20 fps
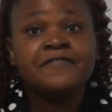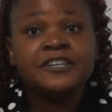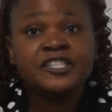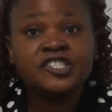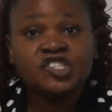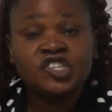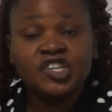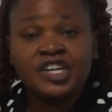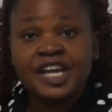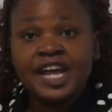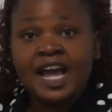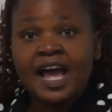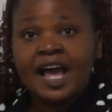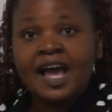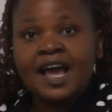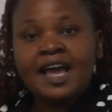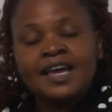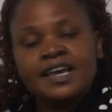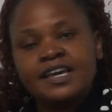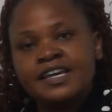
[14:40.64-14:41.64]
Virginia
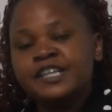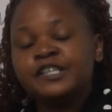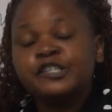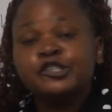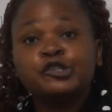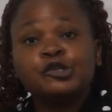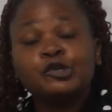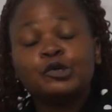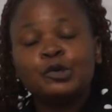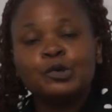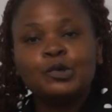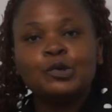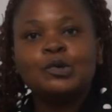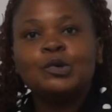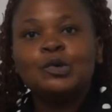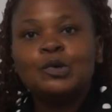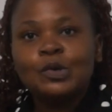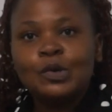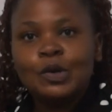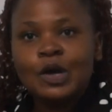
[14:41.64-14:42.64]
and
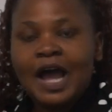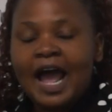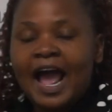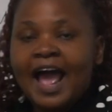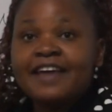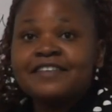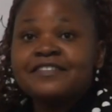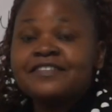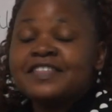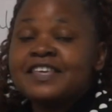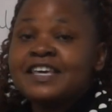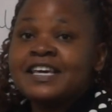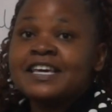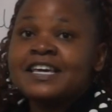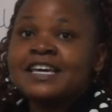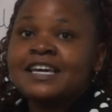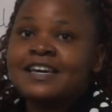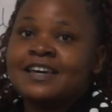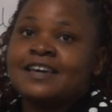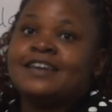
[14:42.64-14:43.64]
crew, I
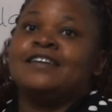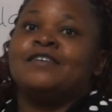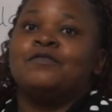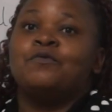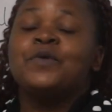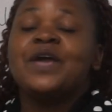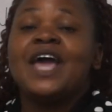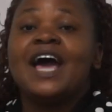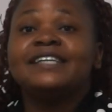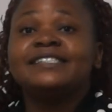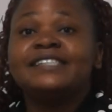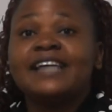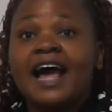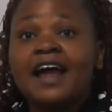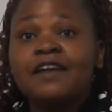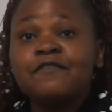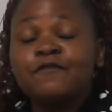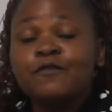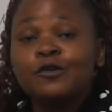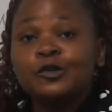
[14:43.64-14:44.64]
think we are
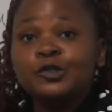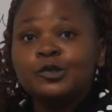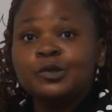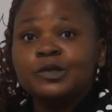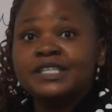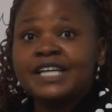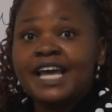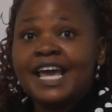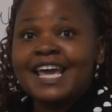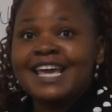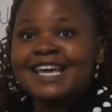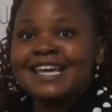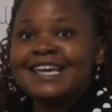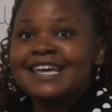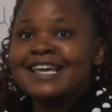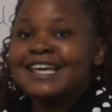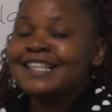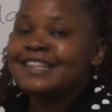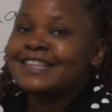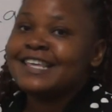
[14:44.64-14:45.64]
done for
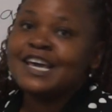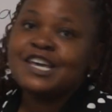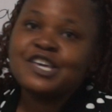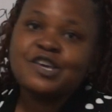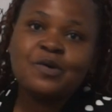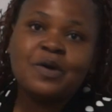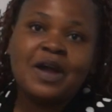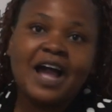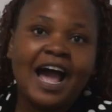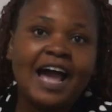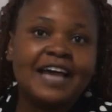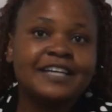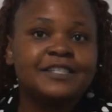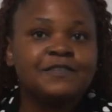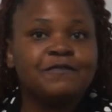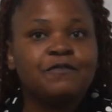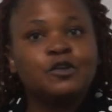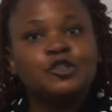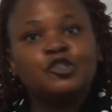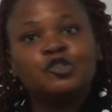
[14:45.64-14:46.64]
today. Thank you
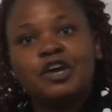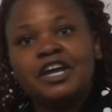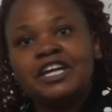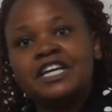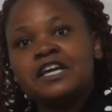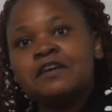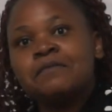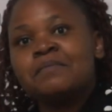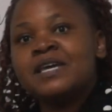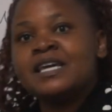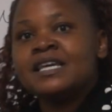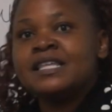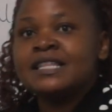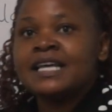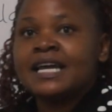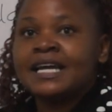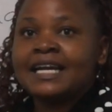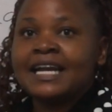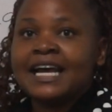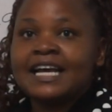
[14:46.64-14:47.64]
guys for joining me in
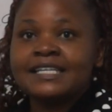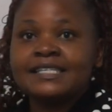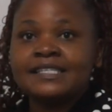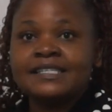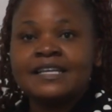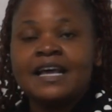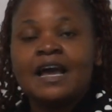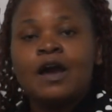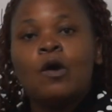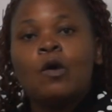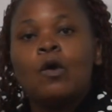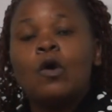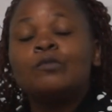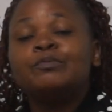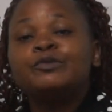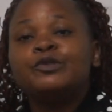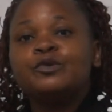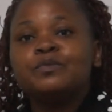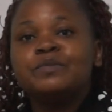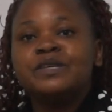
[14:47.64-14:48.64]
the class.
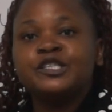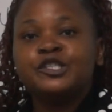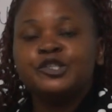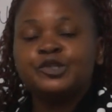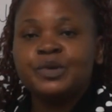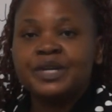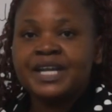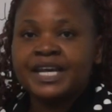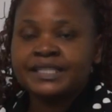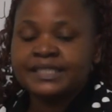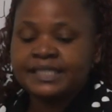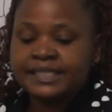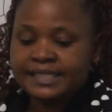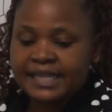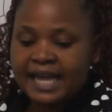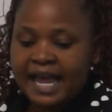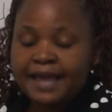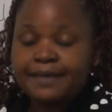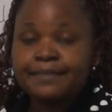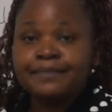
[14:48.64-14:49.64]
Hope to meet you next
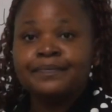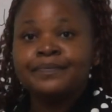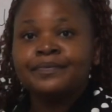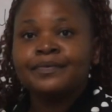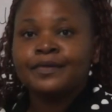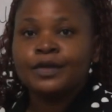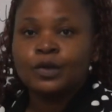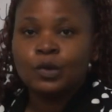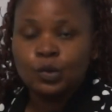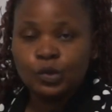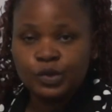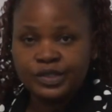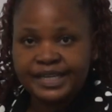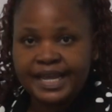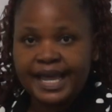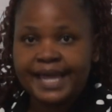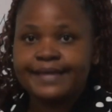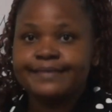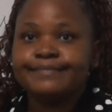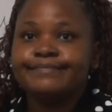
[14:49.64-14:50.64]
time. Good
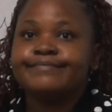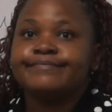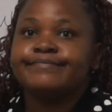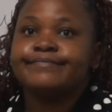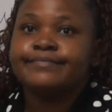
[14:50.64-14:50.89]
day.